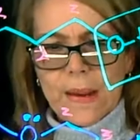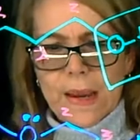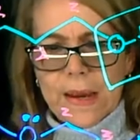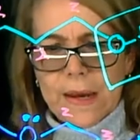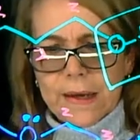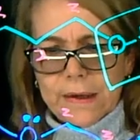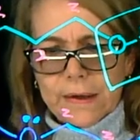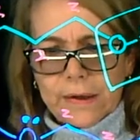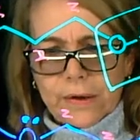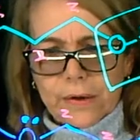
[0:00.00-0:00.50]

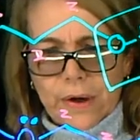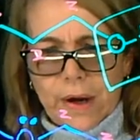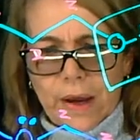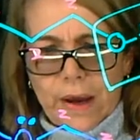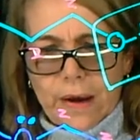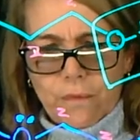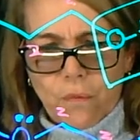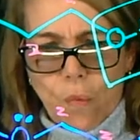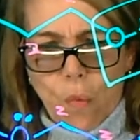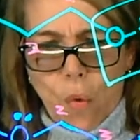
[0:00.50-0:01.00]
Here I
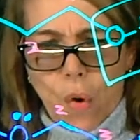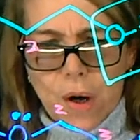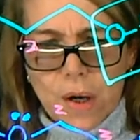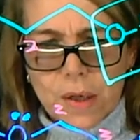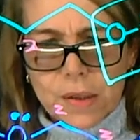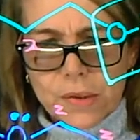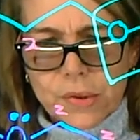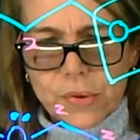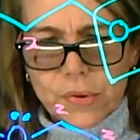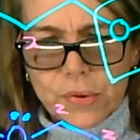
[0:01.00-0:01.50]
have
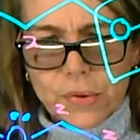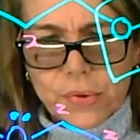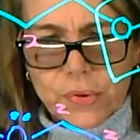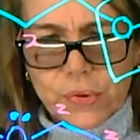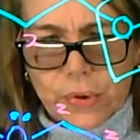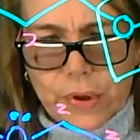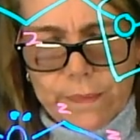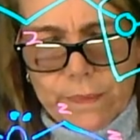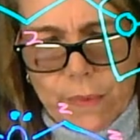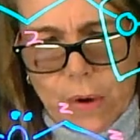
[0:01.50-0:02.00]
1, 2,
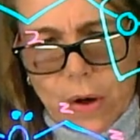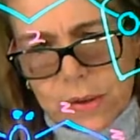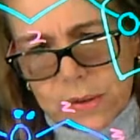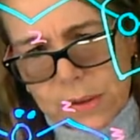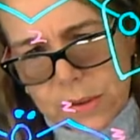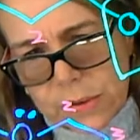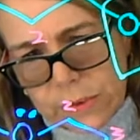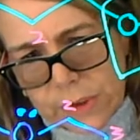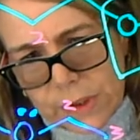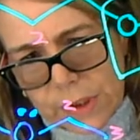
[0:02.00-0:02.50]
3 bonds,
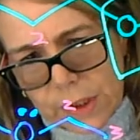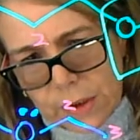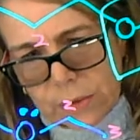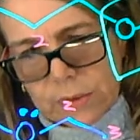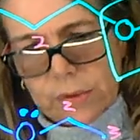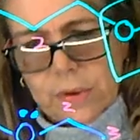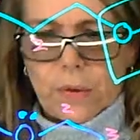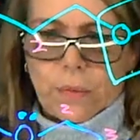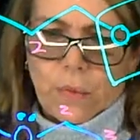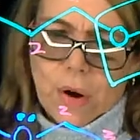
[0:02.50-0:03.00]
so I need
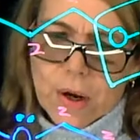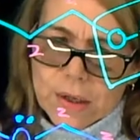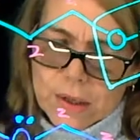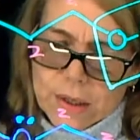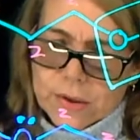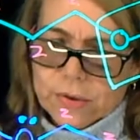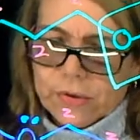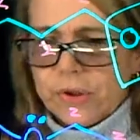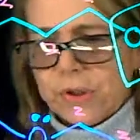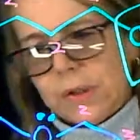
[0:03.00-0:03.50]
only 1
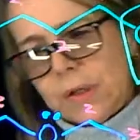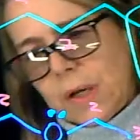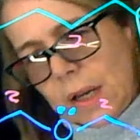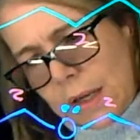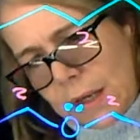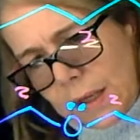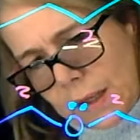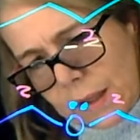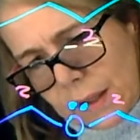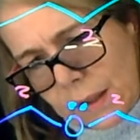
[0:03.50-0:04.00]
hydrogen,
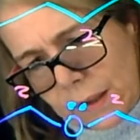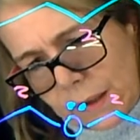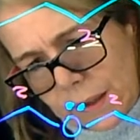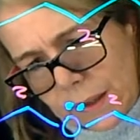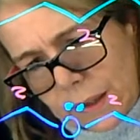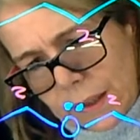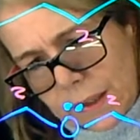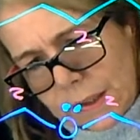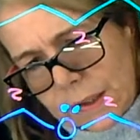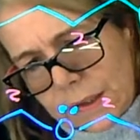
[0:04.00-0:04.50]
and here
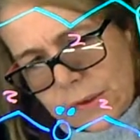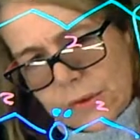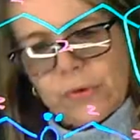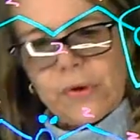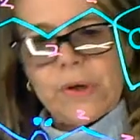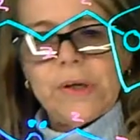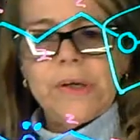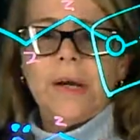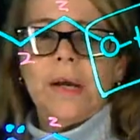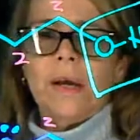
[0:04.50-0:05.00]
I need
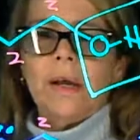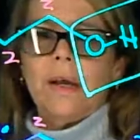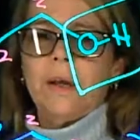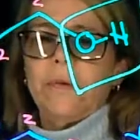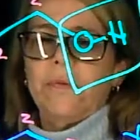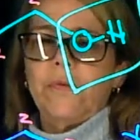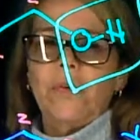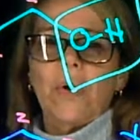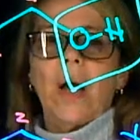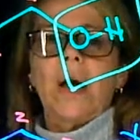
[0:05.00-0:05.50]
3.
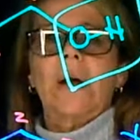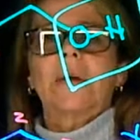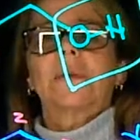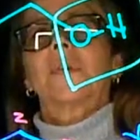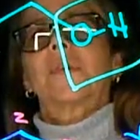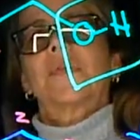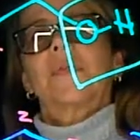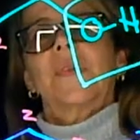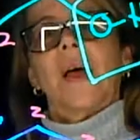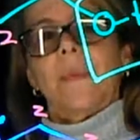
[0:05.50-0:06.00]
If you add
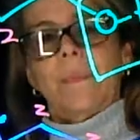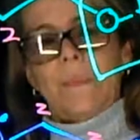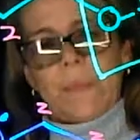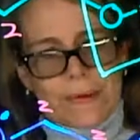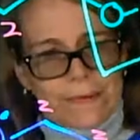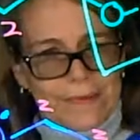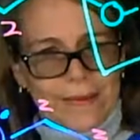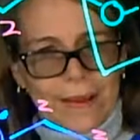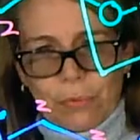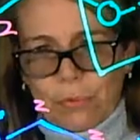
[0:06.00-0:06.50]
those up,
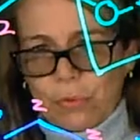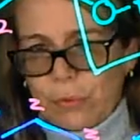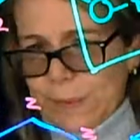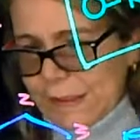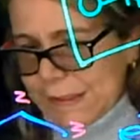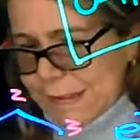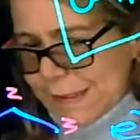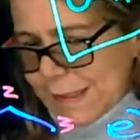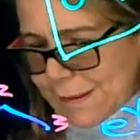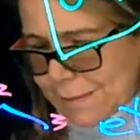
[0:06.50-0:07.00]
that will be
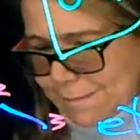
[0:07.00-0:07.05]
10.